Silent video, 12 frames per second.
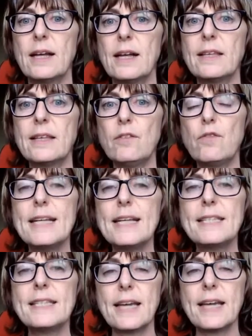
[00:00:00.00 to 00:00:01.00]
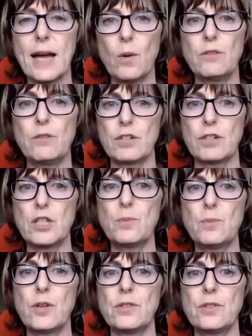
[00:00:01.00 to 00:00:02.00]
and inviting our
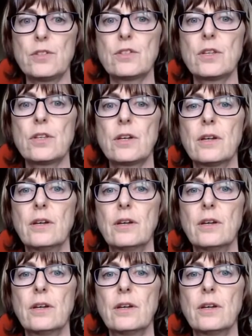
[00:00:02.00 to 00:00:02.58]
response.